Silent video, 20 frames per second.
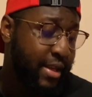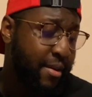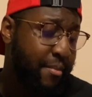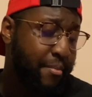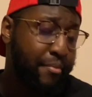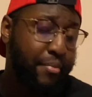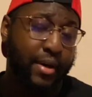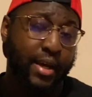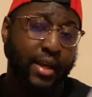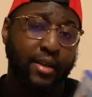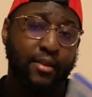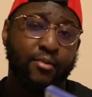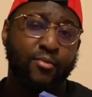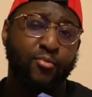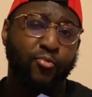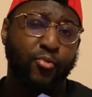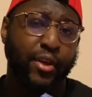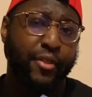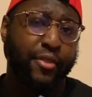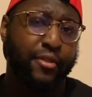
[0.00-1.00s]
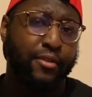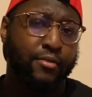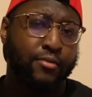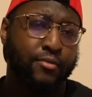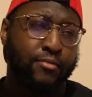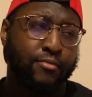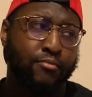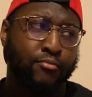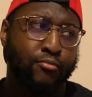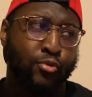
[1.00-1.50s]
but with
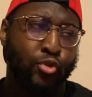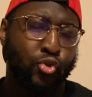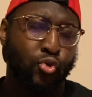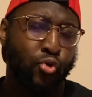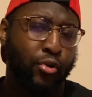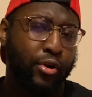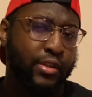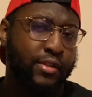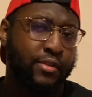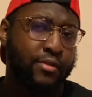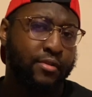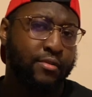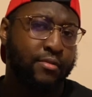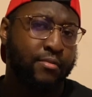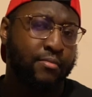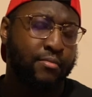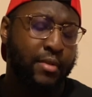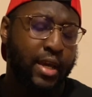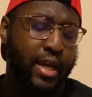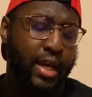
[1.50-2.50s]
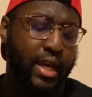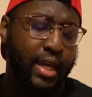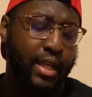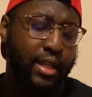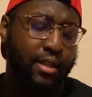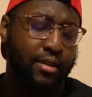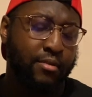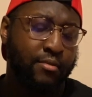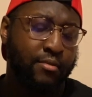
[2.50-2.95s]
swords and